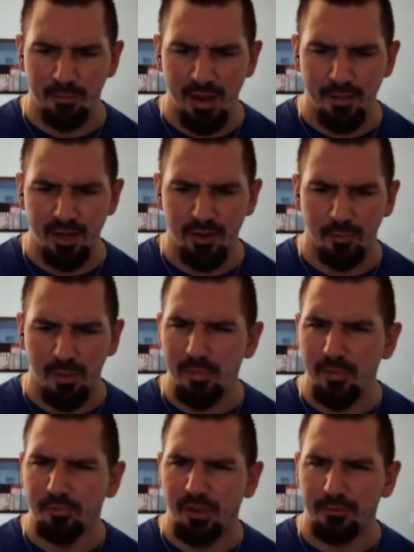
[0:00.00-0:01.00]
or maybe
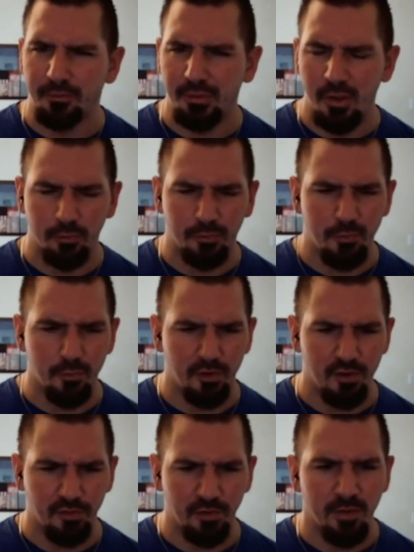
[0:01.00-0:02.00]
it was after the 02
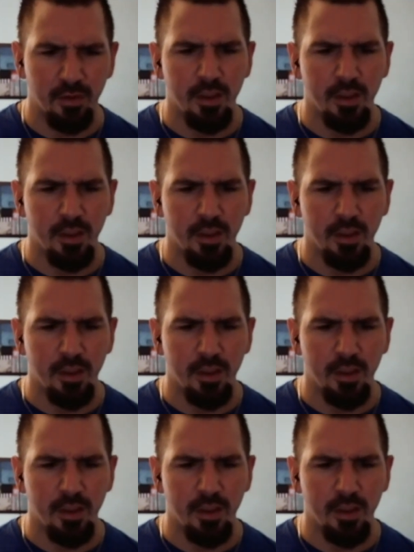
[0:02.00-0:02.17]
season.